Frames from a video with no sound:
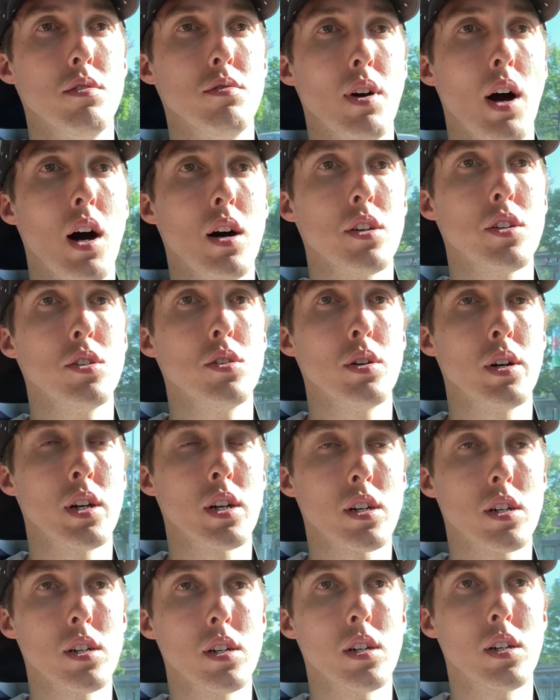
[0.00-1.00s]
value and
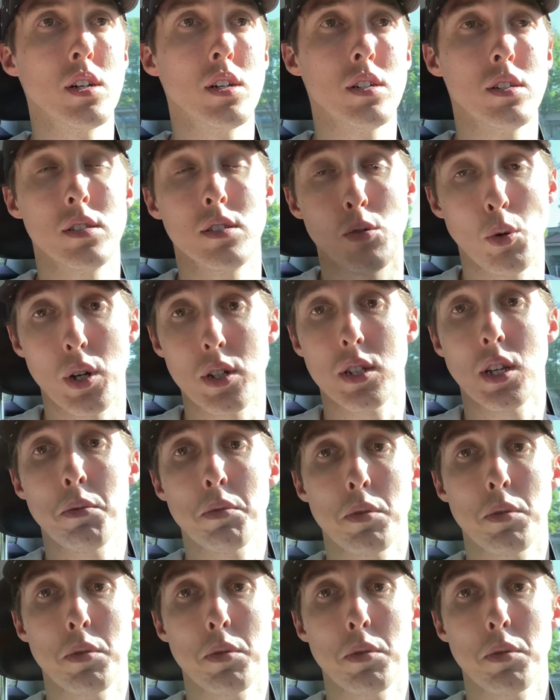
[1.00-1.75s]
a good, what seems